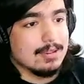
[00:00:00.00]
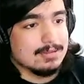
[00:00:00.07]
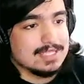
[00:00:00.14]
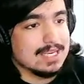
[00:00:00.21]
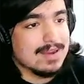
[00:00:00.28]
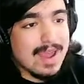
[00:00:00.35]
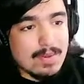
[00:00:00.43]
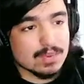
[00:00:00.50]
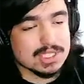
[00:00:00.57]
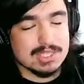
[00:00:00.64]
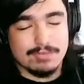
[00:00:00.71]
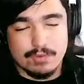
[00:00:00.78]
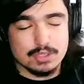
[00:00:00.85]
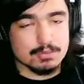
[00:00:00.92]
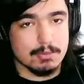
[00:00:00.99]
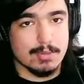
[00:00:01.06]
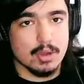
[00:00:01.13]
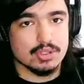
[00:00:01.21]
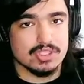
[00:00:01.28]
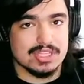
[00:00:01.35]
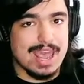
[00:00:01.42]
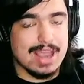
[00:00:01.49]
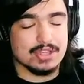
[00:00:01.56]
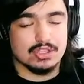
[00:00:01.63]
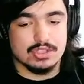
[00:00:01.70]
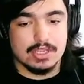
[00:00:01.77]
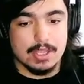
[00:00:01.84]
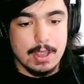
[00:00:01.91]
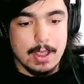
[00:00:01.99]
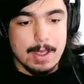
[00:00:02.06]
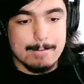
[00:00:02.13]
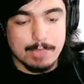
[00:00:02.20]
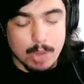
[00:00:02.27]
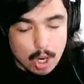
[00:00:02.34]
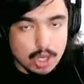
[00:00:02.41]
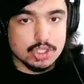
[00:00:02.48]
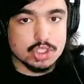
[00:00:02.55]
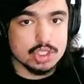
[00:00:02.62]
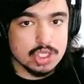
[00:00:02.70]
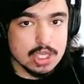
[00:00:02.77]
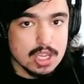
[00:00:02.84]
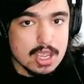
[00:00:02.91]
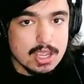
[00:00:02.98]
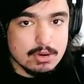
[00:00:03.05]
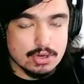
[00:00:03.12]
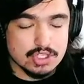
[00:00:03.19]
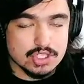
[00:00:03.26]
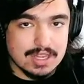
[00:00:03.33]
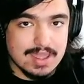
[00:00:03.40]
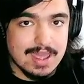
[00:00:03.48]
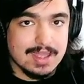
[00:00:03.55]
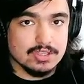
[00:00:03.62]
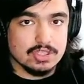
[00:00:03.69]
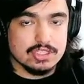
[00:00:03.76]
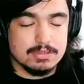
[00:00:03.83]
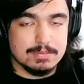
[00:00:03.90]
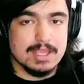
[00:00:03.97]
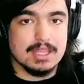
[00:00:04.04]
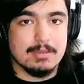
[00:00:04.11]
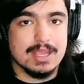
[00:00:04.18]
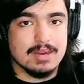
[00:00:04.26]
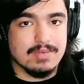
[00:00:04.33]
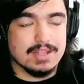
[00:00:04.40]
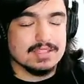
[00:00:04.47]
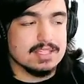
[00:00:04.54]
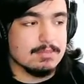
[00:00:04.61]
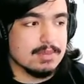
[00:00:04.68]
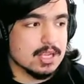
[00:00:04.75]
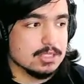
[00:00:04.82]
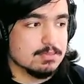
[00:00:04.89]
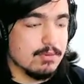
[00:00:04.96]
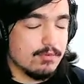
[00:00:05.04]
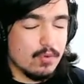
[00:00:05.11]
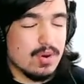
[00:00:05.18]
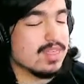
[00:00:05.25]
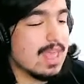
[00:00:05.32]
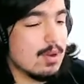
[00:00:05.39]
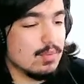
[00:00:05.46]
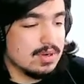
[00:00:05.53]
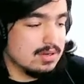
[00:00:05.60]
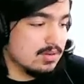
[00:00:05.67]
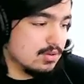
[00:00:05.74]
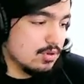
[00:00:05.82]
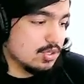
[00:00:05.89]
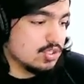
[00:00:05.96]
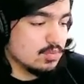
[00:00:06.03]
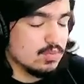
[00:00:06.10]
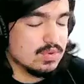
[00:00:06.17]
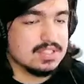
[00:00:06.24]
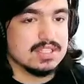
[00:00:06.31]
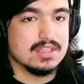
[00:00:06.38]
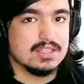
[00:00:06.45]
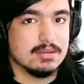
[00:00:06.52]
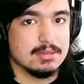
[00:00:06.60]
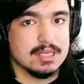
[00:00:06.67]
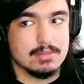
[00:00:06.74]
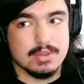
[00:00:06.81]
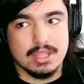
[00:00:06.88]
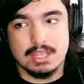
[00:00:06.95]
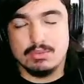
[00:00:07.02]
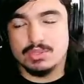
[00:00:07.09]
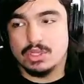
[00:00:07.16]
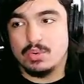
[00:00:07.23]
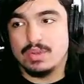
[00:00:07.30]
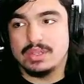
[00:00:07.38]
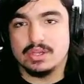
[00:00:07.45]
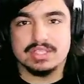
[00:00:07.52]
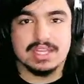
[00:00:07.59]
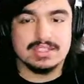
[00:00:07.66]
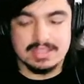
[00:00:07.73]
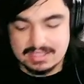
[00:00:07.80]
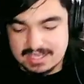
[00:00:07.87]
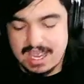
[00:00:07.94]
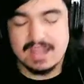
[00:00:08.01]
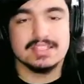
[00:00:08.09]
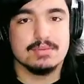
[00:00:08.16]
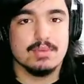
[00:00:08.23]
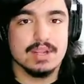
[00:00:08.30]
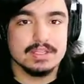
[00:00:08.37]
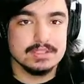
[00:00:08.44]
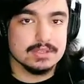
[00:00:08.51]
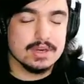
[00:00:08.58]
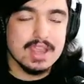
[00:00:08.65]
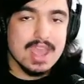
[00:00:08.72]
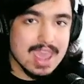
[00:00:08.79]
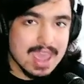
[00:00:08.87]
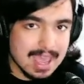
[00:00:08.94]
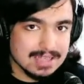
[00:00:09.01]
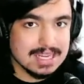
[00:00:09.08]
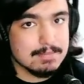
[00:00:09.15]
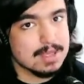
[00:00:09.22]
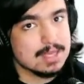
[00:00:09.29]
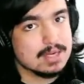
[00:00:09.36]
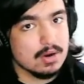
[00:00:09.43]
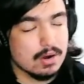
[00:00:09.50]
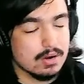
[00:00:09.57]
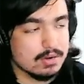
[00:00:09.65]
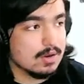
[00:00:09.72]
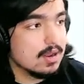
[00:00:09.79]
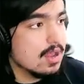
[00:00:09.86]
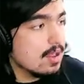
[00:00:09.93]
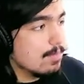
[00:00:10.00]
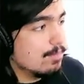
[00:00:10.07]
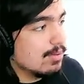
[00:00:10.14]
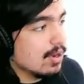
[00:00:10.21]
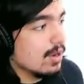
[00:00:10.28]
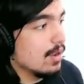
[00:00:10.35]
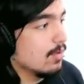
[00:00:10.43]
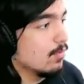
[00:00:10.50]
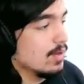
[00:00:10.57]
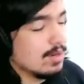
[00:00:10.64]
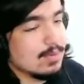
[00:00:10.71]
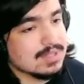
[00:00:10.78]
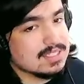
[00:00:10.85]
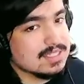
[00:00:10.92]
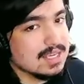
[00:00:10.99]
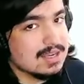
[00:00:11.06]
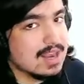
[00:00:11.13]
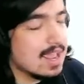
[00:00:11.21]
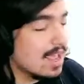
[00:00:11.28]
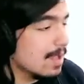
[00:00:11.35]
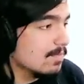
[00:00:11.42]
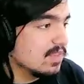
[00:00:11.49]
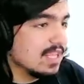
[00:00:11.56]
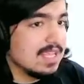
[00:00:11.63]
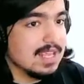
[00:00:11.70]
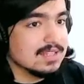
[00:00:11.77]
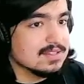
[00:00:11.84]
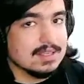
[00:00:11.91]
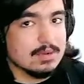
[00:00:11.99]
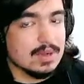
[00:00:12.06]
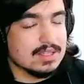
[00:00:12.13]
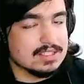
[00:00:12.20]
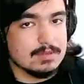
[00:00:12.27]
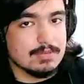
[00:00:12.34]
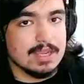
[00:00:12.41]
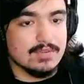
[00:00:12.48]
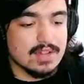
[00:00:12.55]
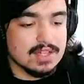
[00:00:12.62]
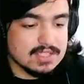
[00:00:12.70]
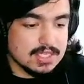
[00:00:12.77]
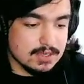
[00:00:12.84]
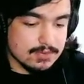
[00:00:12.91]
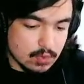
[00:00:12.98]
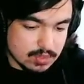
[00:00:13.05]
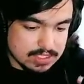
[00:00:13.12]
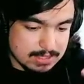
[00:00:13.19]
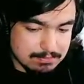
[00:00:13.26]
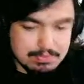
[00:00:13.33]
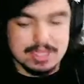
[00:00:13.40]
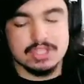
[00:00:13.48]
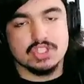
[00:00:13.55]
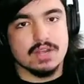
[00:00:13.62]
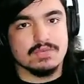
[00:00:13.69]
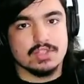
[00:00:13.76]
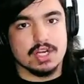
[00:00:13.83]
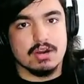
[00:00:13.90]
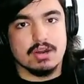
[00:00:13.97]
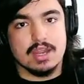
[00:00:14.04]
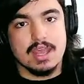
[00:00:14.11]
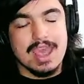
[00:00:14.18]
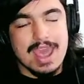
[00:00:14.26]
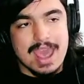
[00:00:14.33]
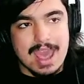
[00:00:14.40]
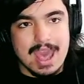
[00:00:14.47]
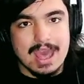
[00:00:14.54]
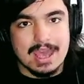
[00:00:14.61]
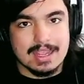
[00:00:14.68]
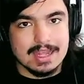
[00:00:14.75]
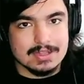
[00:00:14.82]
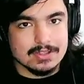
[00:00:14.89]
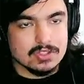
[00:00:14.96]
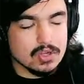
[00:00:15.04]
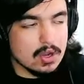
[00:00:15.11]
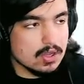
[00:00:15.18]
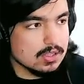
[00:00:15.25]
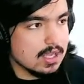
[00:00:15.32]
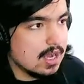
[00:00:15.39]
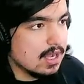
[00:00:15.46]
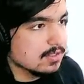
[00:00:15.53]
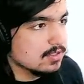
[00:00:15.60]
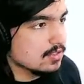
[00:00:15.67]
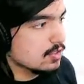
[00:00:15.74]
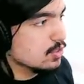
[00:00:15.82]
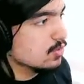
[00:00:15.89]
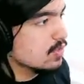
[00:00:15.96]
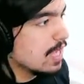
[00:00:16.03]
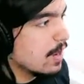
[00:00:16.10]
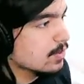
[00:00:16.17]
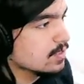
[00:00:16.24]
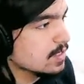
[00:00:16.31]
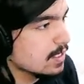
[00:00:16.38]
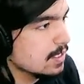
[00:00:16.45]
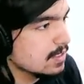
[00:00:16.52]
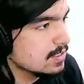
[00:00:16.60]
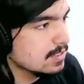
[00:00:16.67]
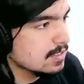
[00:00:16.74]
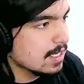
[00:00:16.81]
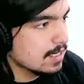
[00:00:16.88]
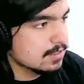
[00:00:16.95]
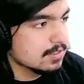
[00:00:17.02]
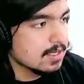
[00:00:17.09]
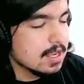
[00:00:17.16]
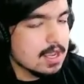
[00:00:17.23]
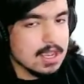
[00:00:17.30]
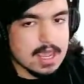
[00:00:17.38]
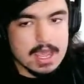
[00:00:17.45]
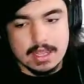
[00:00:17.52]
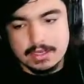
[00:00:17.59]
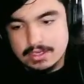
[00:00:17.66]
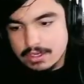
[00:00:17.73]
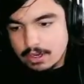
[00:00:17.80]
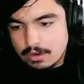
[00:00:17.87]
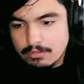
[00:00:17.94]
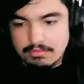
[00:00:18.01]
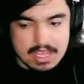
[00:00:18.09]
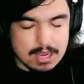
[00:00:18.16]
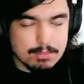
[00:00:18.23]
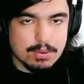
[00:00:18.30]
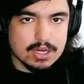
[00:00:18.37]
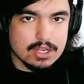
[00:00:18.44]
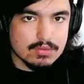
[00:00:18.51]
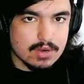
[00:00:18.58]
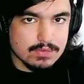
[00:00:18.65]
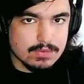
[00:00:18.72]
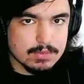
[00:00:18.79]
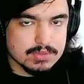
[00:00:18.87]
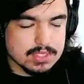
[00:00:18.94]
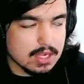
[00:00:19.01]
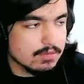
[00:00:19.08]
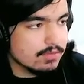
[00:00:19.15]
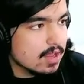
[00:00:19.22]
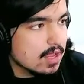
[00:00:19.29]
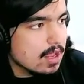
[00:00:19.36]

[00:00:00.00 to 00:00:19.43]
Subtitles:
TNA was the first promotion to actually push Christian Cage to be in the main event scene, because before that, when Christian was in the WWE, he was only looked at as a tag team wrestler and a mid-carder. But when he went to TNA, he instantly went to the main event scene. Of course, he beat Jeff Jarrett at Against All Odds 2006, and, he had a pretty good run for himself.